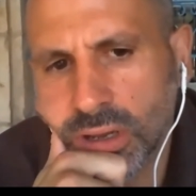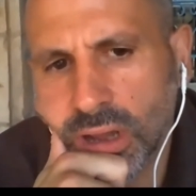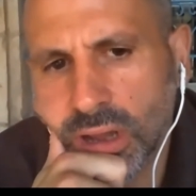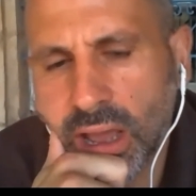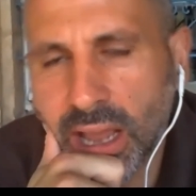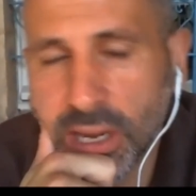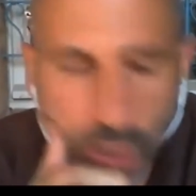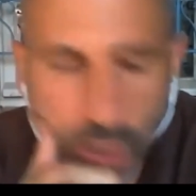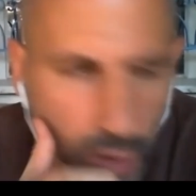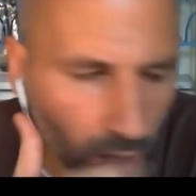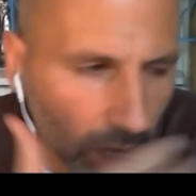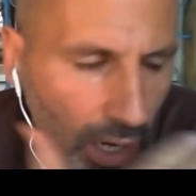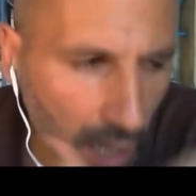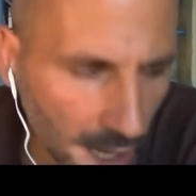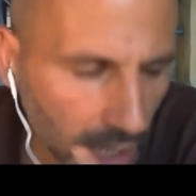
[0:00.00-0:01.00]
I know
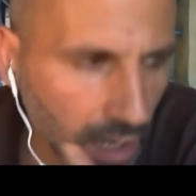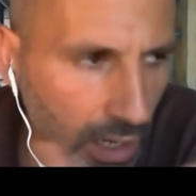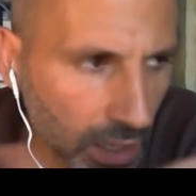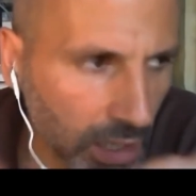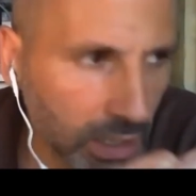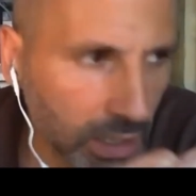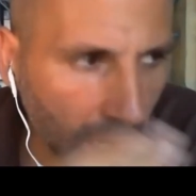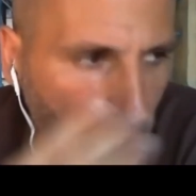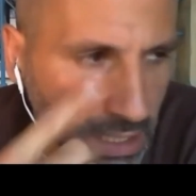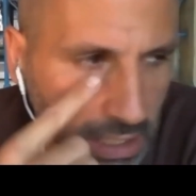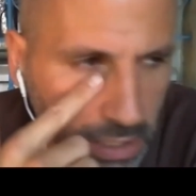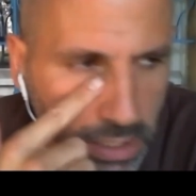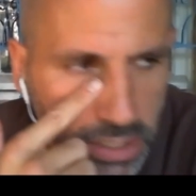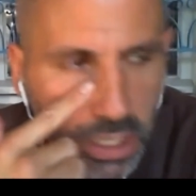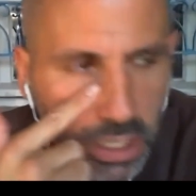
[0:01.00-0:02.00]
Hassan
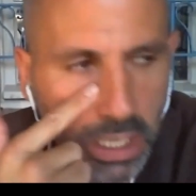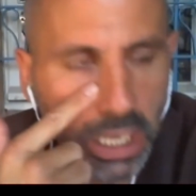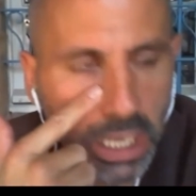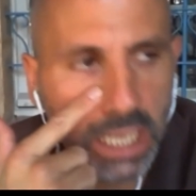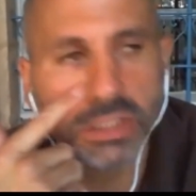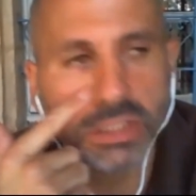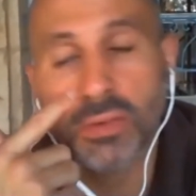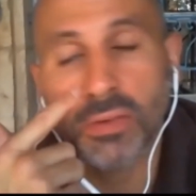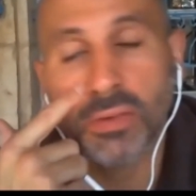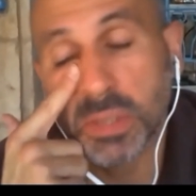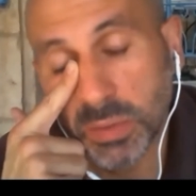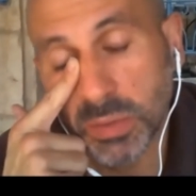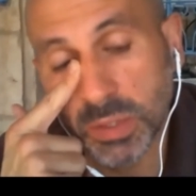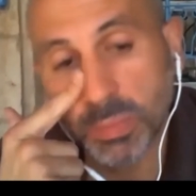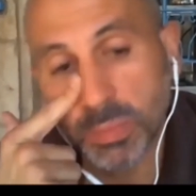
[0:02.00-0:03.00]
Nasrallah has given
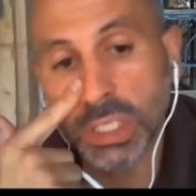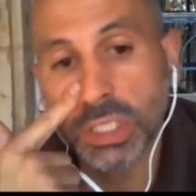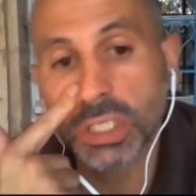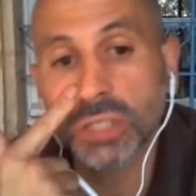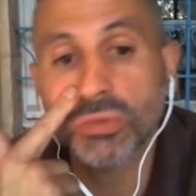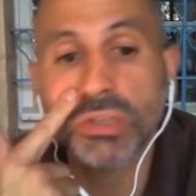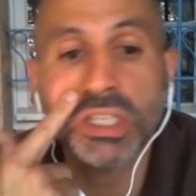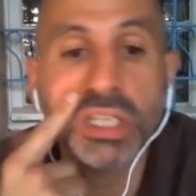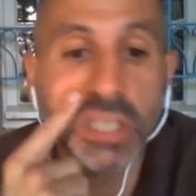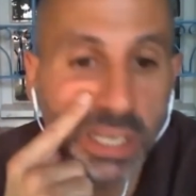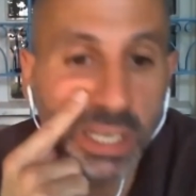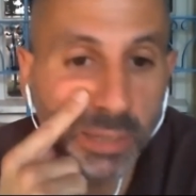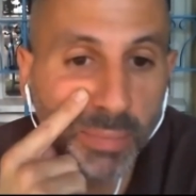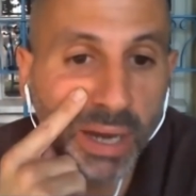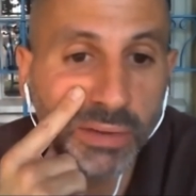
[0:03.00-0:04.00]
some speeches recently
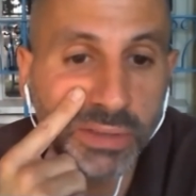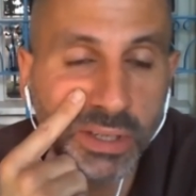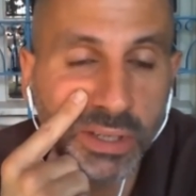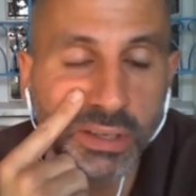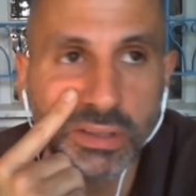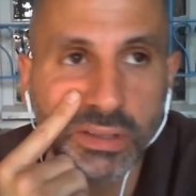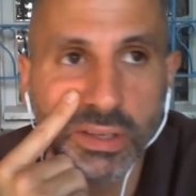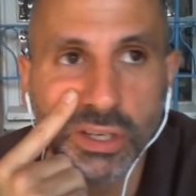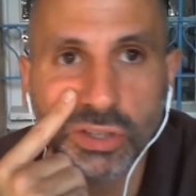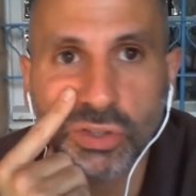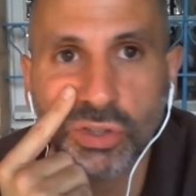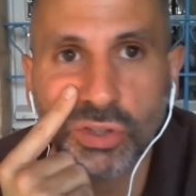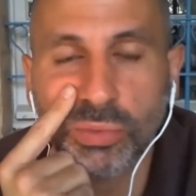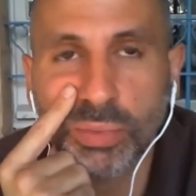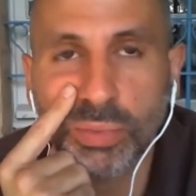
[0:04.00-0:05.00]
about the
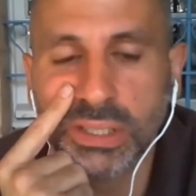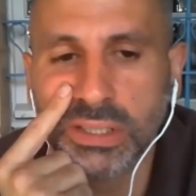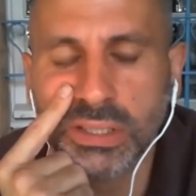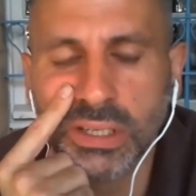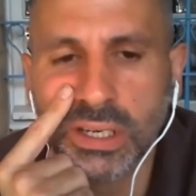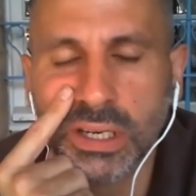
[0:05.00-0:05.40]
issue, but